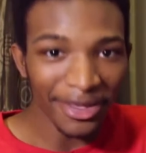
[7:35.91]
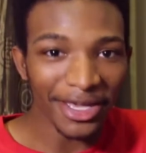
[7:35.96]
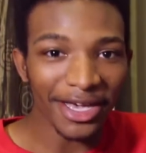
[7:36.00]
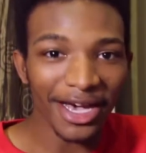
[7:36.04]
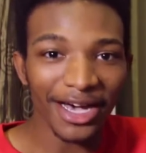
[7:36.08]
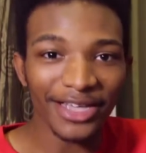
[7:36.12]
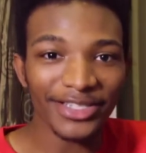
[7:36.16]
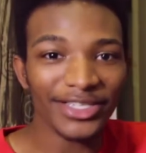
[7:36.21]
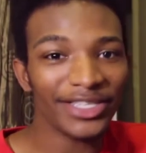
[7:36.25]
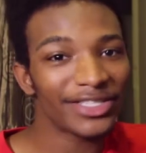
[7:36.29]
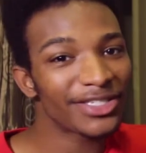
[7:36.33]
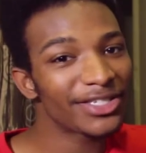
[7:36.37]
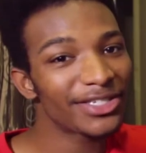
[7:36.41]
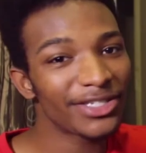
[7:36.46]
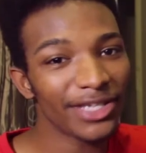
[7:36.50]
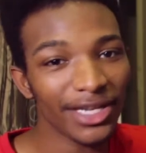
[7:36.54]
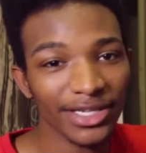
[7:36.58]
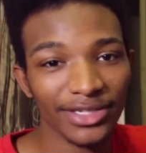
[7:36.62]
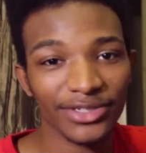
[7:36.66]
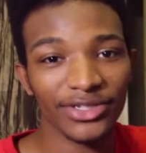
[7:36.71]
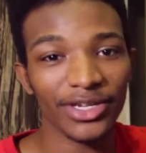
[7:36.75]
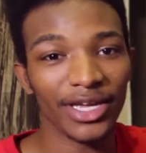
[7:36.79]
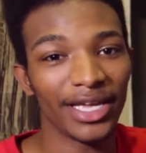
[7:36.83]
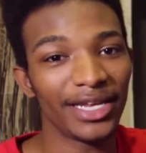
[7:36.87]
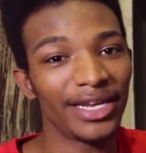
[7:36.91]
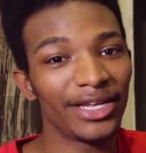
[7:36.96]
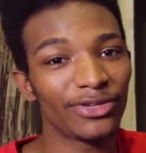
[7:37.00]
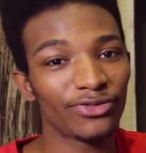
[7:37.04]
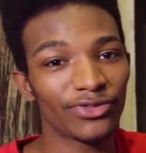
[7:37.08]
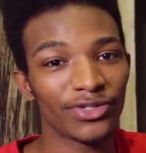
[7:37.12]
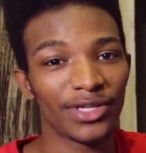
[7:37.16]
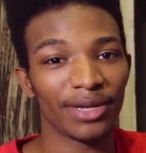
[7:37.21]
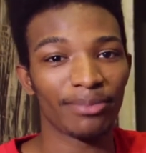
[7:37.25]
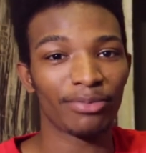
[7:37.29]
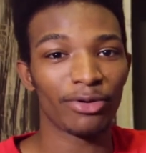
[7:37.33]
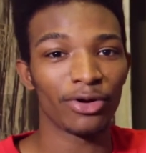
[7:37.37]
because it's such an
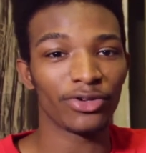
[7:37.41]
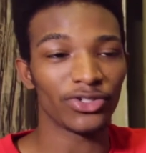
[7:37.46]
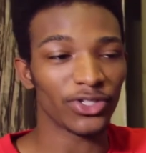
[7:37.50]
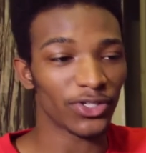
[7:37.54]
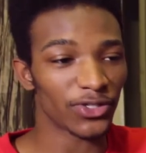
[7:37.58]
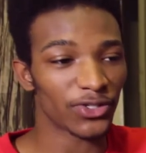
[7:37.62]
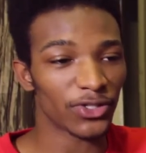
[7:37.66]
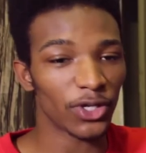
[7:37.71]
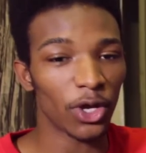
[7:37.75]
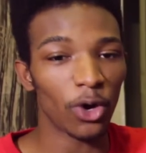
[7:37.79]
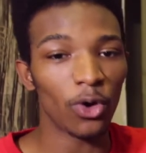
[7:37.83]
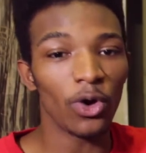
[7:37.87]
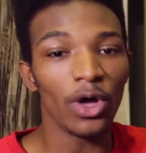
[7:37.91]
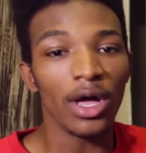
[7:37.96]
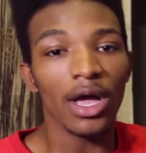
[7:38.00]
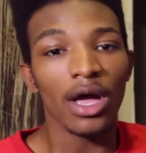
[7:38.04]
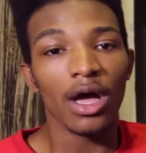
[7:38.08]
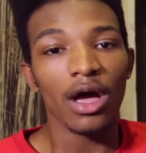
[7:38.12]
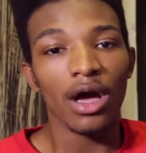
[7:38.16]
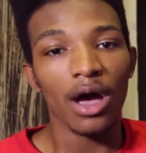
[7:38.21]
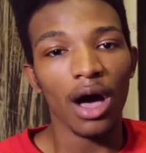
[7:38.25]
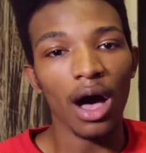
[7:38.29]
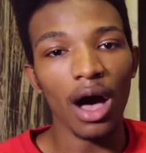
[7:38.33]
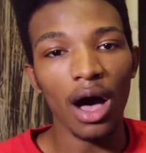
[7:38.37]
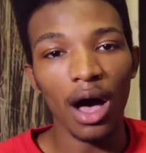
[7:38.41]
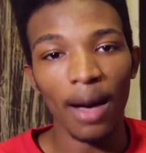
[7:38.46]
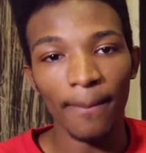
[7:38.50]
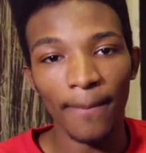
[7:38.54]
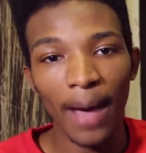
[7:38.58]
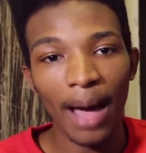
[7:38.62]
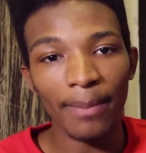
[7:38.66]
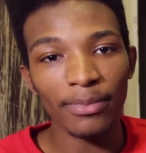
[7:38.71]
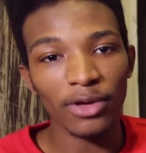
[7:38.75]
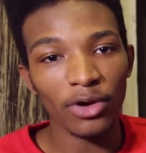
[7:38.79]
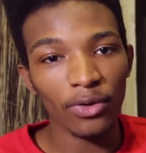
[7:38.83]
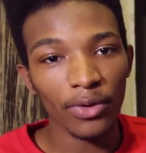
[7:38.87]
interesting purchase. So
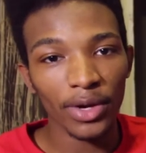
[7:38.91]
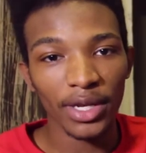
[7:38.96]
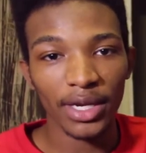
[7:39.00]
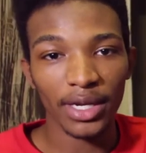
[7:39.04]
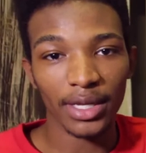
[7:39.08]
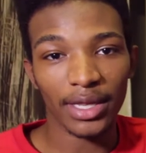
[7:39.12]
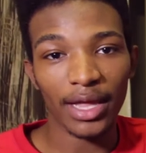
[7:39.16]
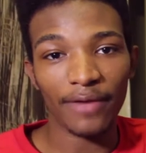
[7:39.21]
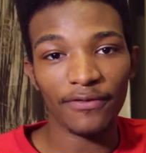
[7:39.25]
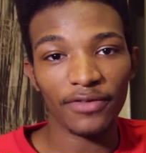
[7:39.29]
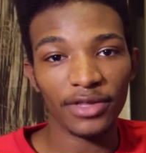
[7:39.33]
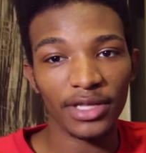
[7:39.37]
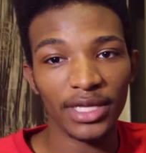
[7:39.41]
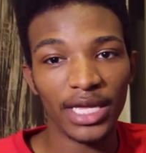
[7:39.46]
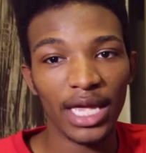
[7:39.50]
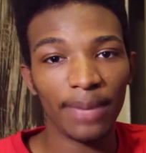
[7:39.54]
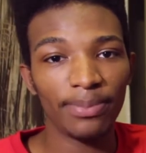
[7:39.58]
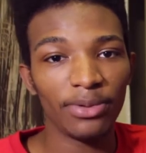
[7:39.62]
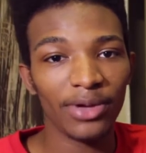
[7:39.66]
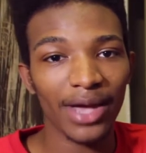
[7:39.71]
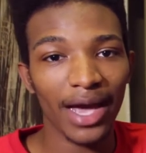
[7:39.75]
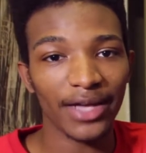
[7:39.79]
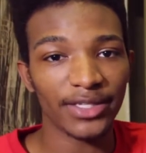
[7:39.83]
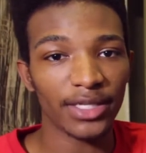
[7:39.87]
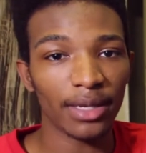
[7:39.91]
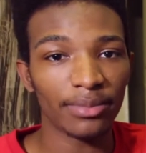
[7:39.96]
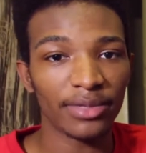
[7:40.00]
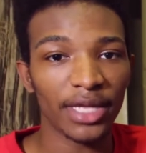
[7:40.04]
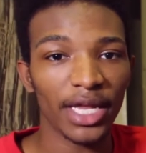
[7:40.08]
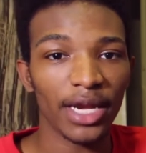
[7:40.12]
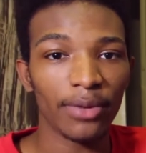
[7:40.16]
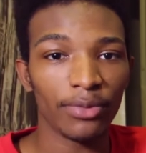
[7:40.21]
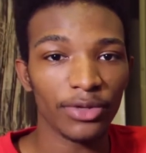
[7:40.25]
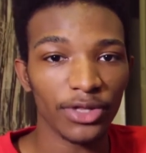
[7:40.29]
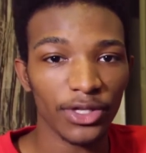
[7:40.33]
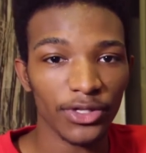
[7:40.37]
um, I'm going to definitely keep you guys
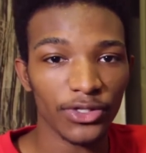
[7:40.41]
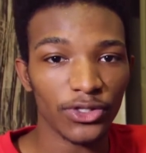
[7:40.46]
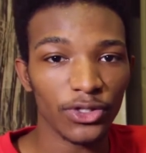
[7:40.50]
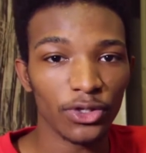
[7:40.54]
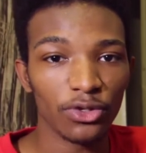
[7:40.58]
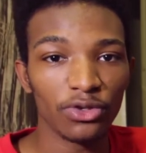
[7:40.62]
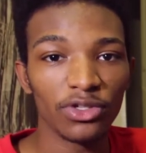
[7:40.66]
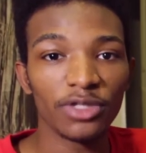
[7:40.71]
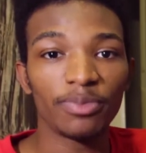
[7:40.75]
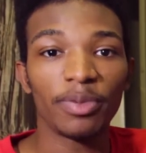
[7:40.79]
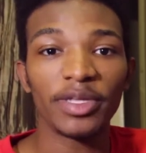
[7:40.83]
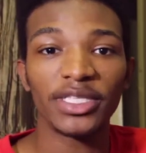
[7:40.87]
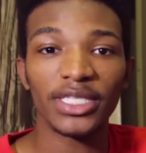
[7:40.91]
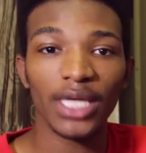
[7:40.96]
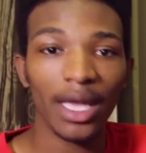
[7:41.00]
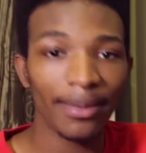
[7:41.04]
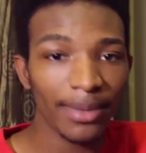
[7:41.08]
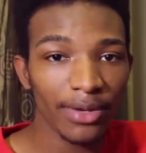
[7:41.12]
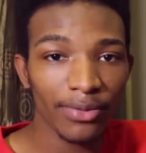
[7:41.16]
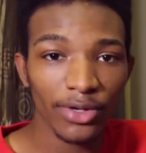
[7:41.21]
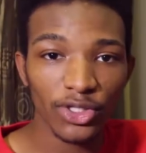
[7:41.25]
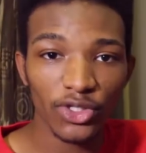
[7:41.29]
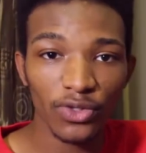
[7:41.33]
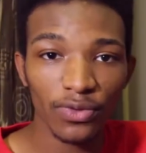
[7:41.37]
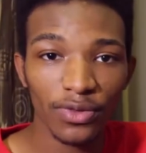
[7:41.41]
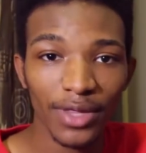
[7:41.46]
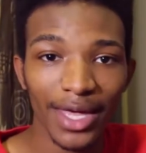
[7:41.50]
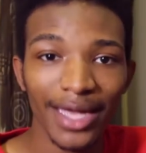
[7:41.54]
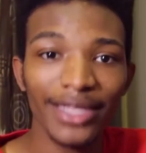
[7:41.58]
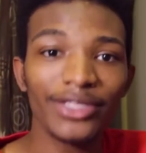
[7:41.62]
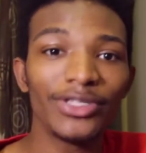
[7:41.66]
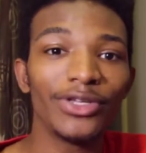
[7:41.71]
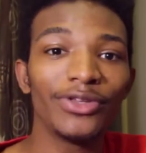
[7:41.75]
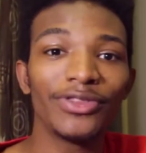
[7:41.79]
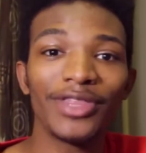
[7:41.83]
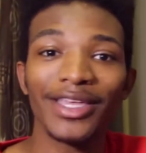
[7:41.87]
updated with this news, but tell me what you
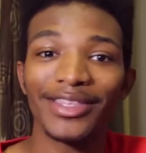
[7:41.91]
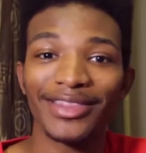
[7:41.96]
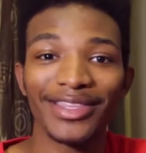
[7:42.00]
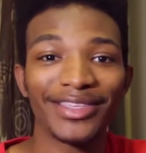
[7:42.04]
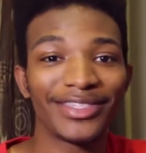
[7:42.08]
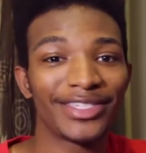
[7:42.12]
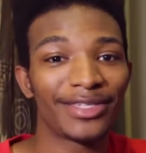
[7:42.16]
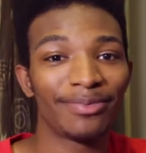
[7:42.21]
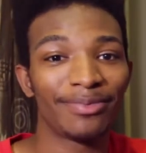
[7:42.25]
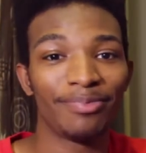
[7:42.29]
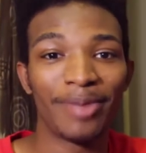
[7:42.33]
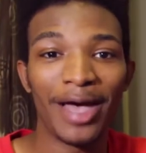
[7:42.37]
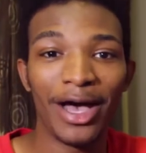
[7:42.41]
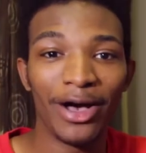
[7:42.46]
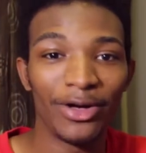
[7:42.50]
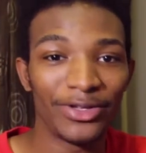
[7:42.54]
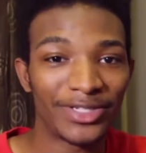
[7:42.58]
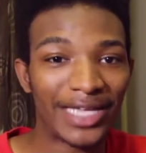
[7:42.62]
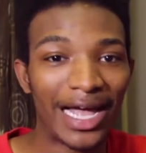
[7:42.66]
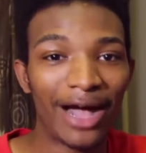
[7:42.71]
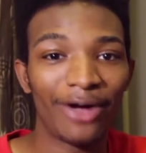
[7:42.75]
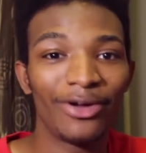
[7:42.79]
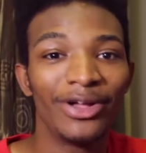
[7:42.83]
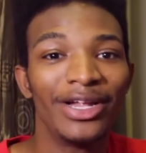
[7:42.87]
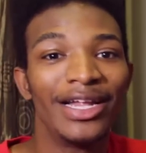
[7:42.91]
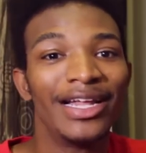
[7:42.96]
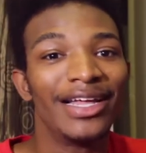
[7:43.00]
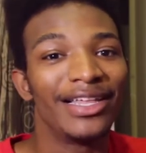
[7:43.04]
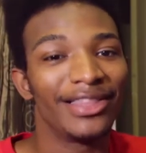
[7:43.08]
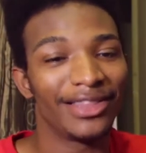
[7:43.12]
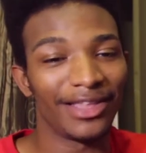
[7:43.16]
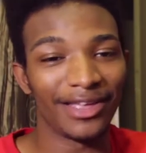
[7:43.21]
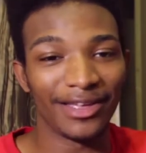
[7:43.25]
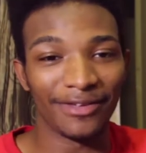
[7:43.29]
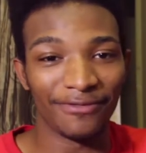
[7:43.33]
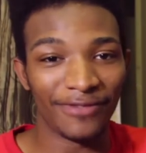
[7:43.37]
think. Do you think this spells out
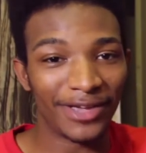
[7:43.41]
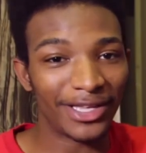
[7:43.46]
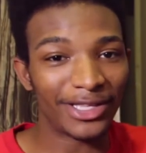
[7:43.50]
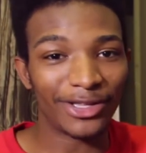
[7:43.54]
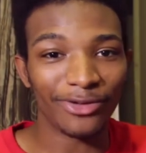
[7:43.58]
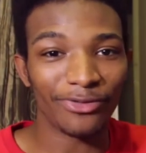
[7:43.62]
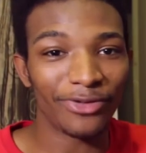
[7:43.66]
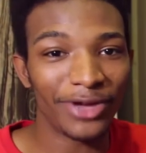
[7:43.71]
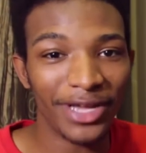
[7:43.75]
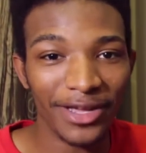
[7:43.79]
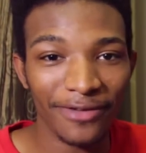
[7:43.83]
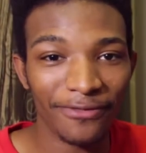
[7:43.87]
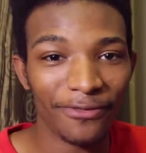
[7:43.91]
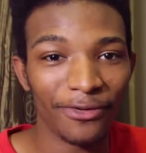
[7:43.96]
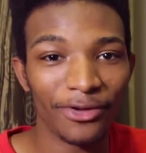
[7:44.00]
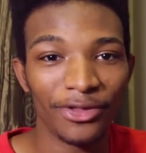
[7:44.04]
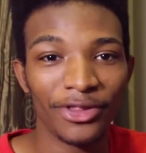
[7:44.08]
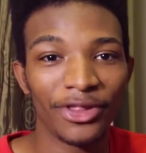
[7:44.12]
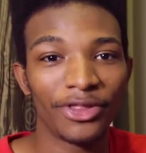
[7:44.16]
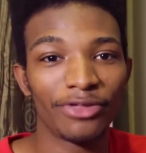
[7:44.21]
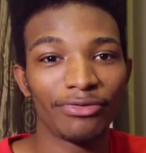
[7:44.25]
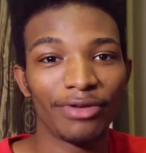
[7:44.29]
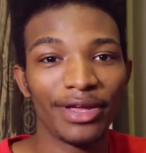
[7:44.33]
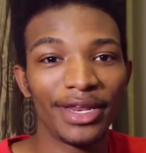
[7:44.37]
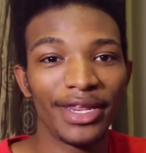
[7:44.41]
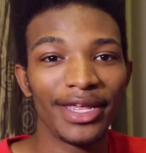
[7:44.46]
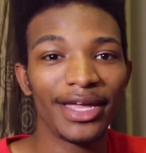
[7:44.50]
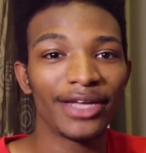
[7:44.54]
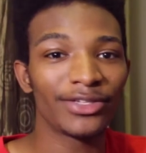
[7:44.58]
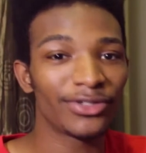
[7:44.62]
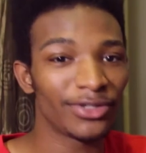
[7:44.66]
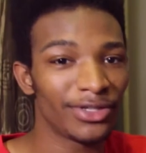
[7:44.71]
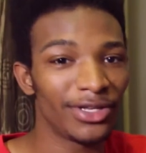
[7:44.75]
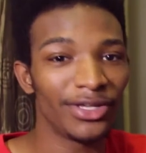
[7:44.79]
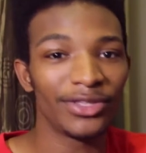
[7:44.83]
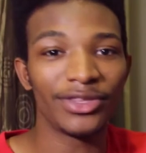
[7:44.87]
the victory for the
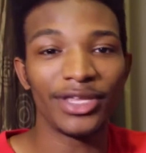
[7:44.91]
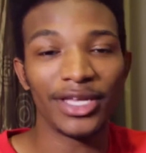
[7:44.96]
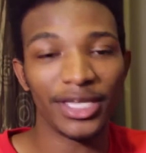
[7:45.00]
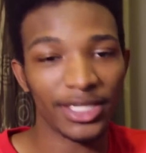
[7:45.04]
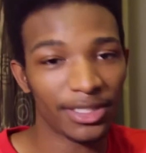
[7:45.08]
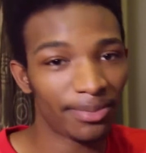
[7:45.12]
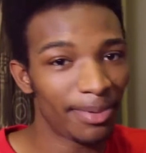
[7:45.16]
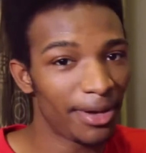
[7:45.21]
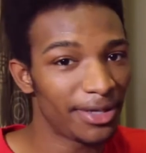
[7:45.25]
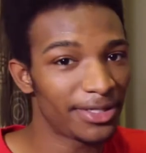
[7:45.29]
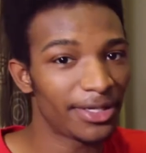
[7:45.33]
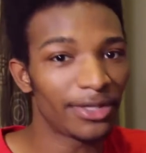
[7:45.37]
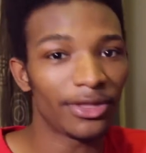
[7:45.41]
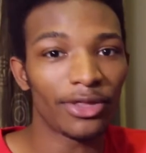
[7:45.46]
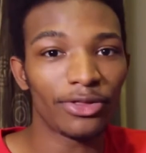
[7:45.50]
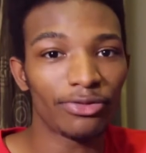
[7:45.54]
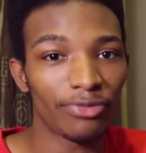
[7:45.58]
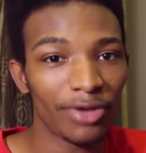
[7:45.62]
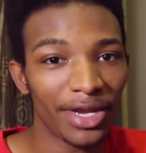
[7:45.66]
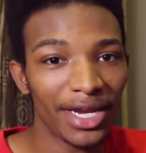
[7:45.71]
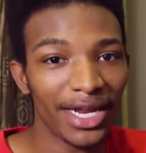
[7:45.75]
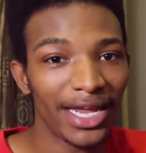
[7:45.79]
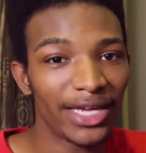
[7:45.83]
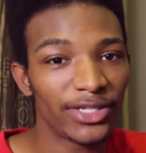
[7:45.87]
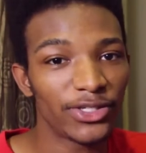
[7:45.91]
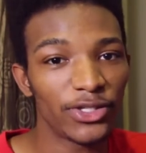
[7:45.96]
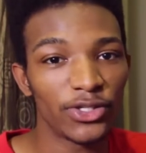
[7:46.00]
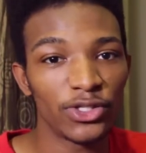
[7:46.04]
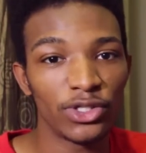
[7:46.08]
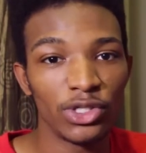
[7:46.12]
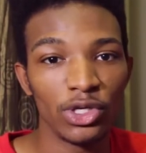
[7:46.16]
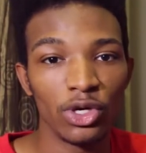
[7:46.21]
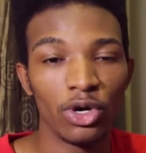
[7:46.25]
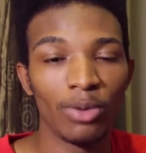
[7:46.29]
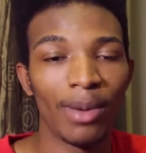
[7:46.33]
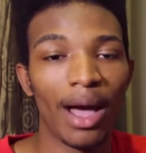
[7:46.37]
3DS or do you think it spells out the
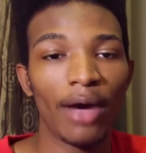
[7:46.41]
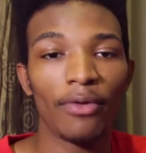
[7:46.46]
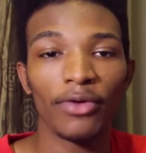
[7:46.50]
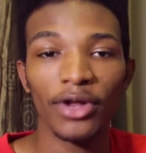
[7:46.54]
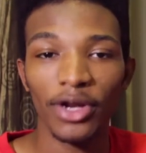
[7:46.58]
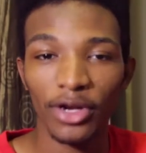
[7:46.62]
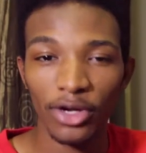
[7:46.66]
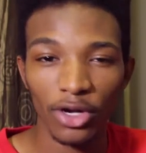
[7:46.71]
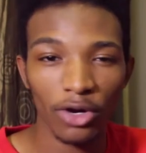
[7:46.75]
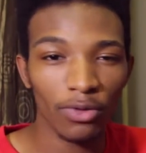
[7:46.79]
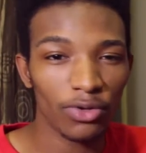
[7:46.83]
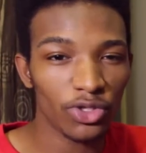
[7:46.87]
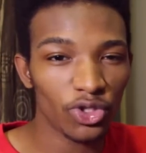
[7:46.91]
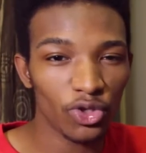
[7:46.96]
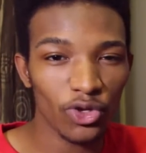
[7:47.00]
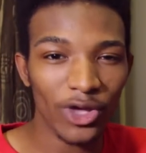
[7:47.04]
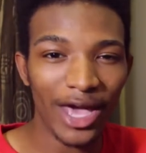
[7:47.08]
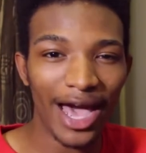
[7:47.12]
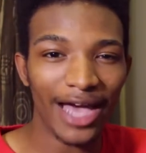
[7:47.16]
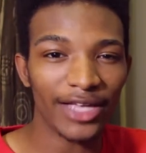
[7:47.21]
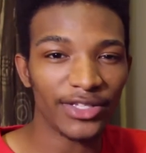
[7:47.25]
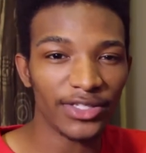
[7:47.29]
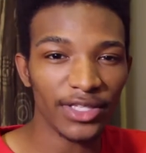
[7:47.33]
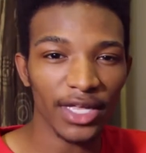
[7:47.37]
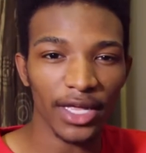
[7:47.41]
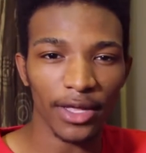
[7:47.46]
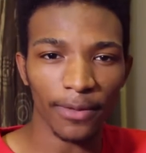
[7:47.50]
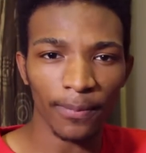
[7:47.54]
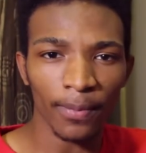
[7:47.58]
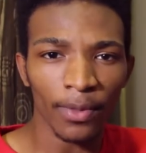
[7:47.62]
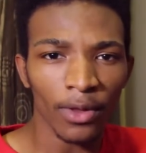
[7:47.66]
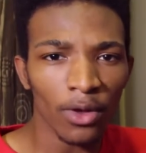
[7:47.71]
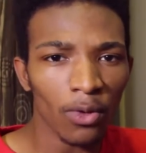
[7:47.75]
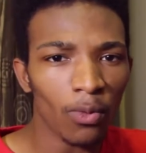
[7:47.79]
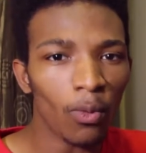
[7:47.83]
3DS's doom? I want to know what you guys think.